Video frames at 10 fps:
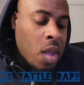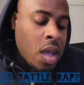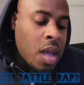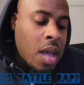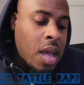
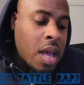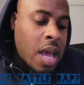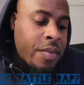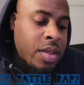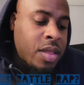I
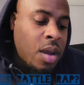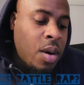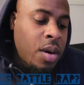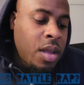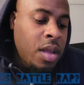have a
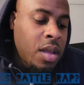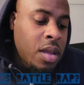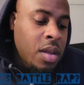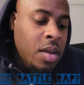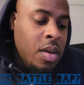30
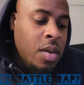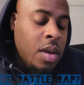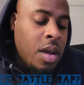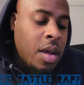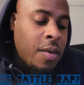
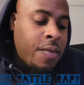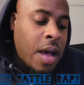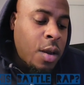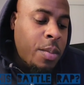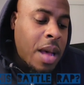
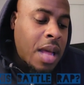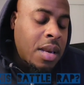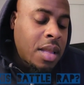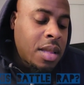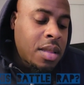followed by
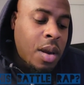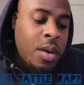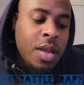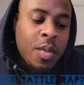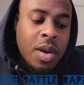another
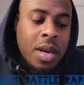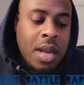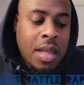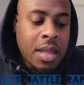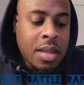30 or with
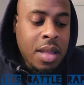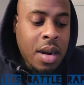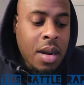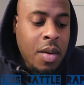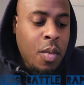
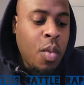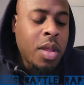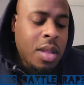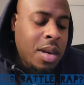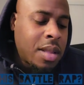
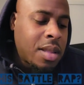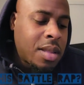another